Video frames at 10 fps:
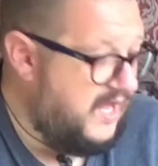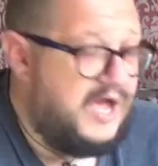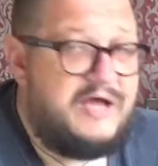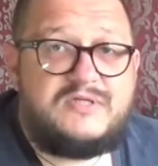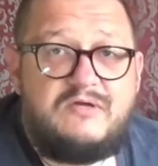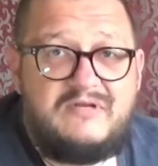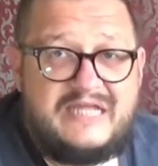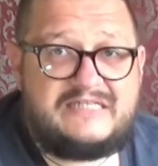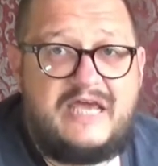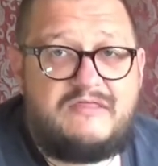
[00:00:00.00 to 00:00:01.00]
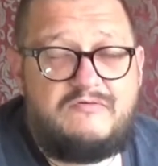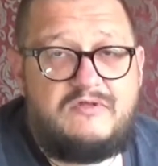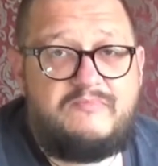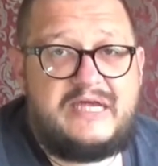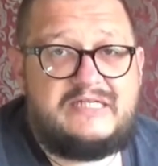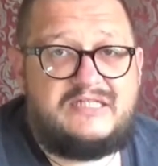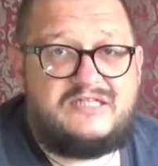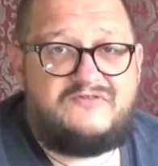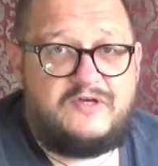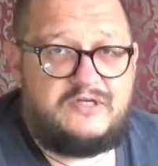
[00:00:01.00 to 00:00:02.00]
So let's get through the
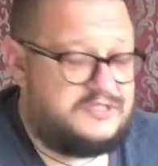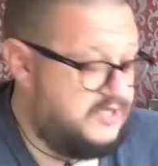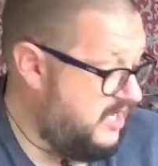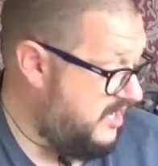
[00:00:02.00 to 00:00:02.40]
basics first.